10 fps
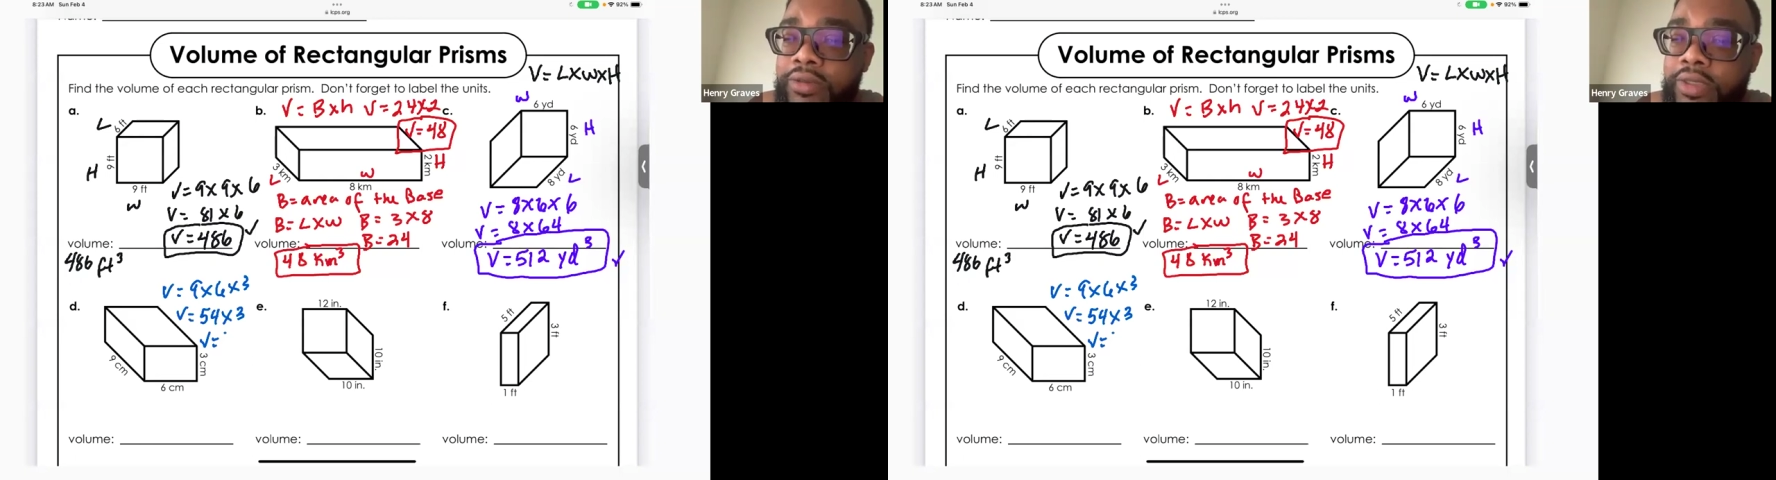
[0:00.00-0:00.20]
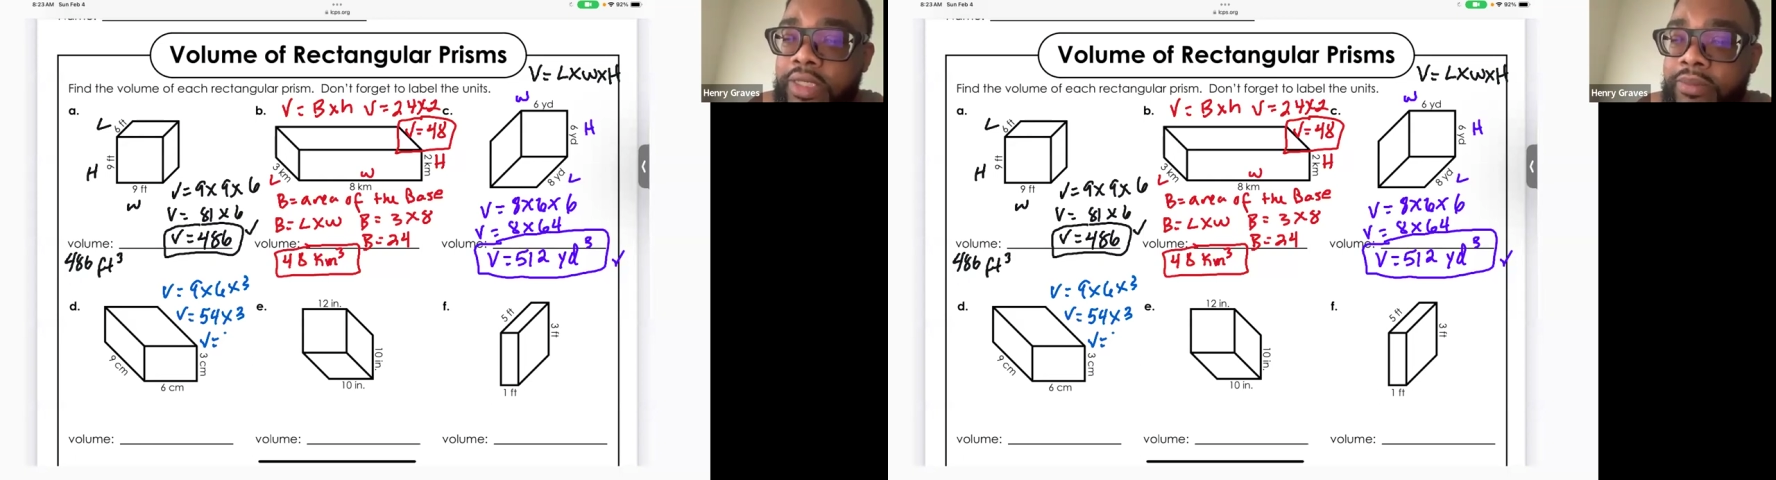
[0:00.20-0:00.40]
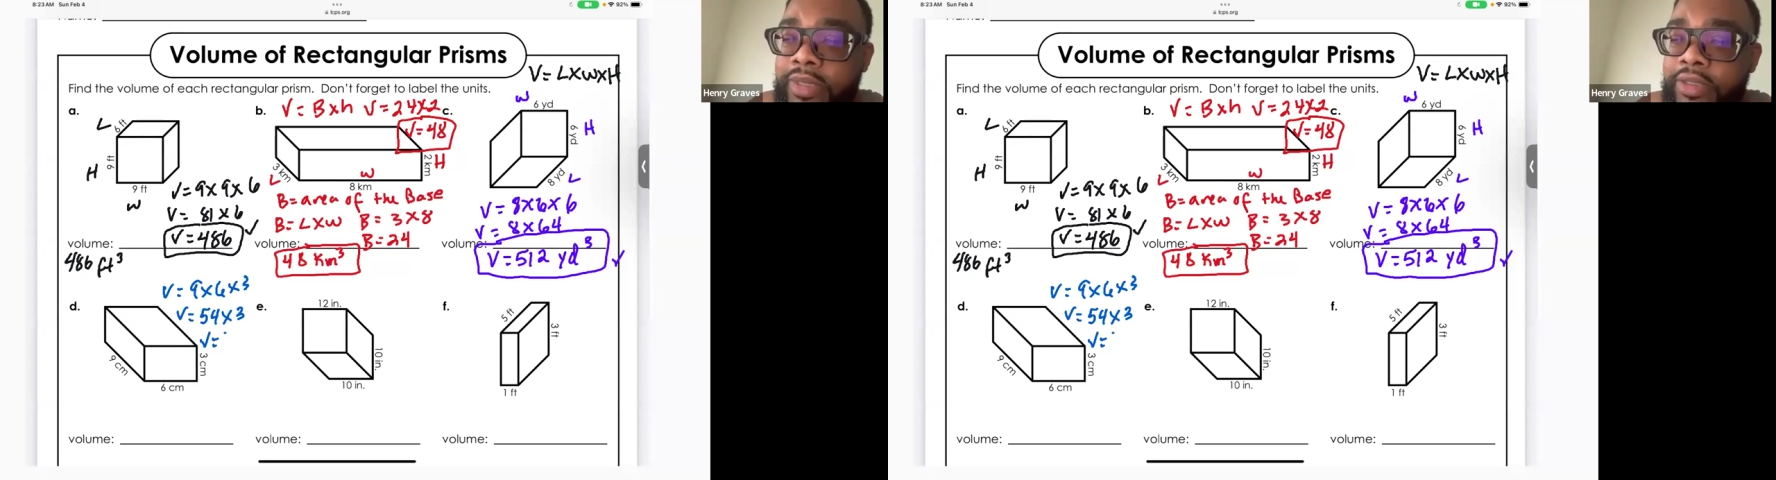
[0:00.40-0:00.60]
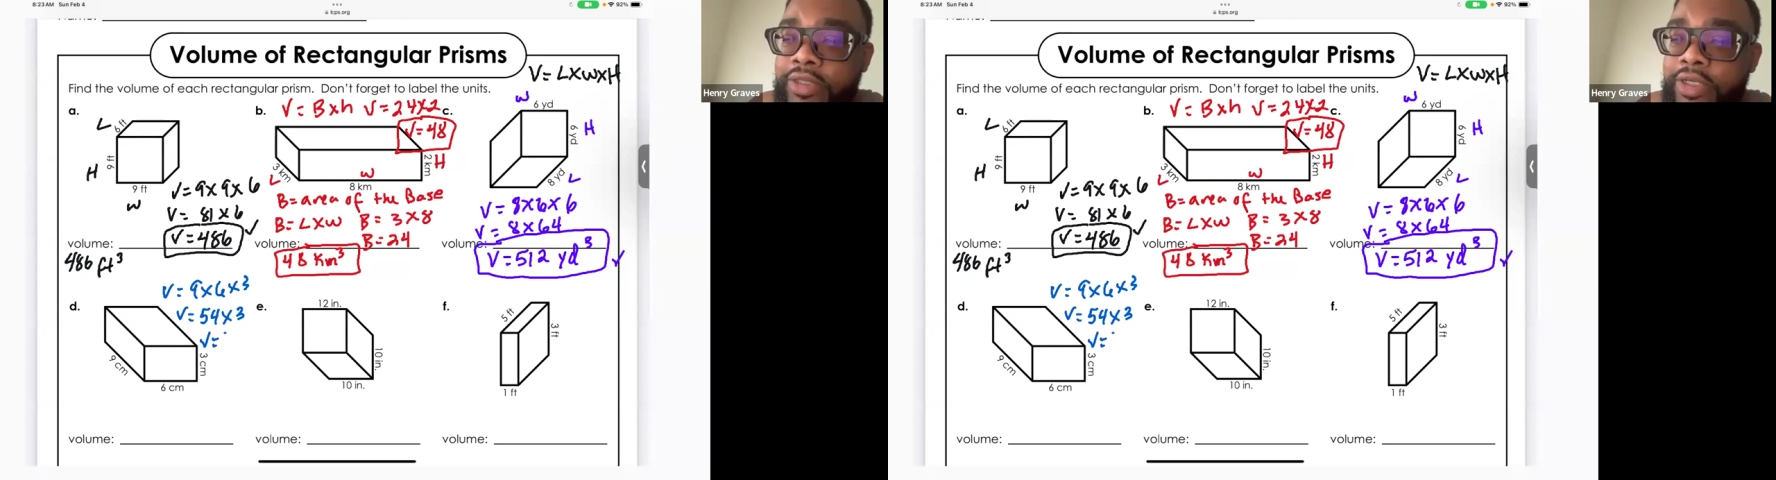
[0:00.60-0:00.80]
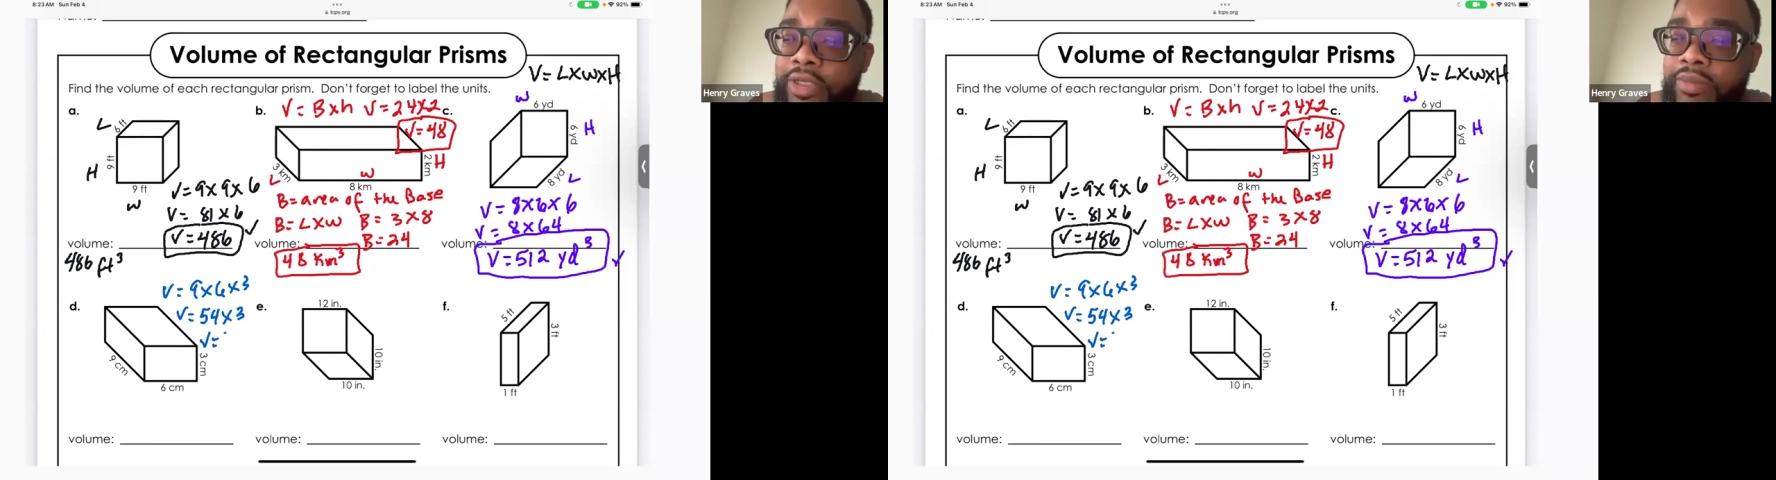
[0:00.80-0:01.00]
centimeters
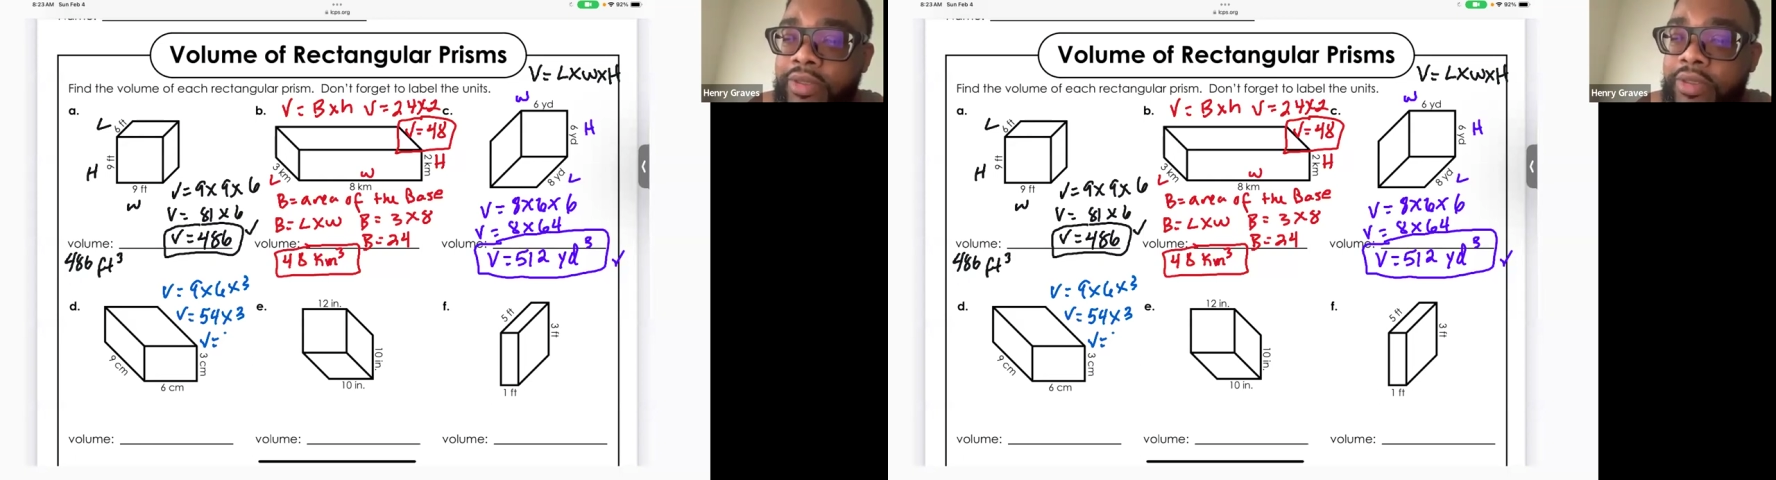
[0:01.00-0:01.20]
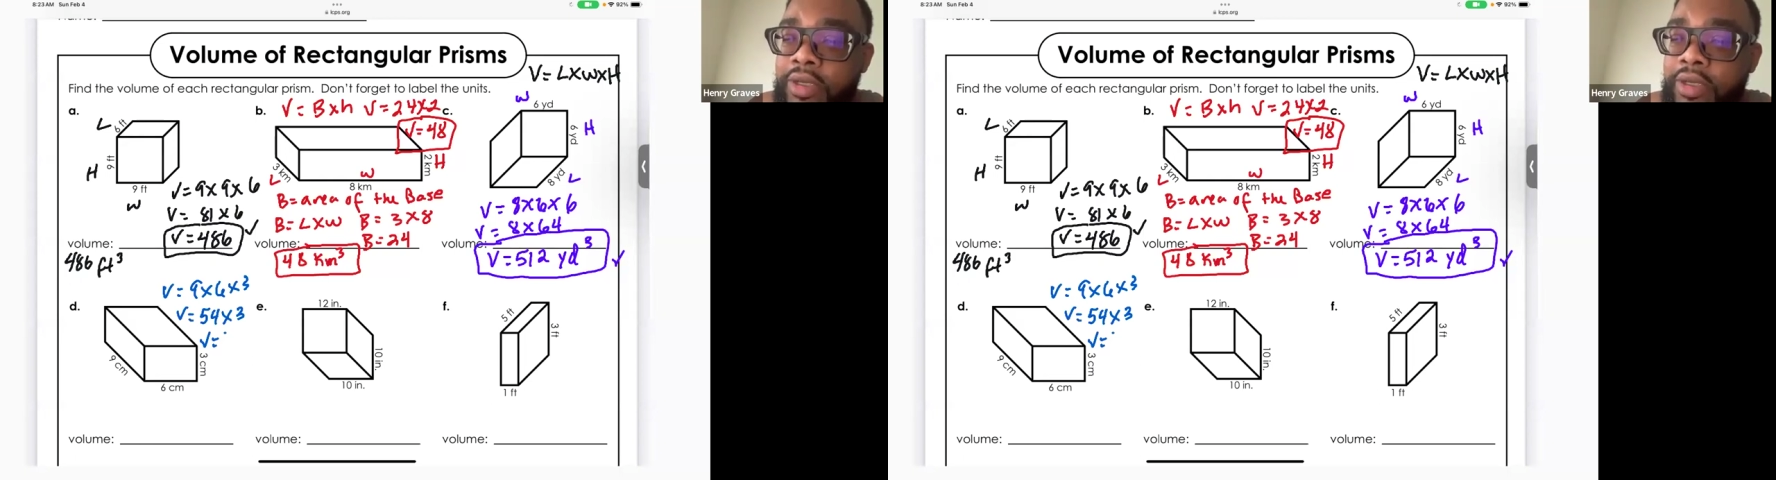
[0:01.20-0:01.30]
cubed.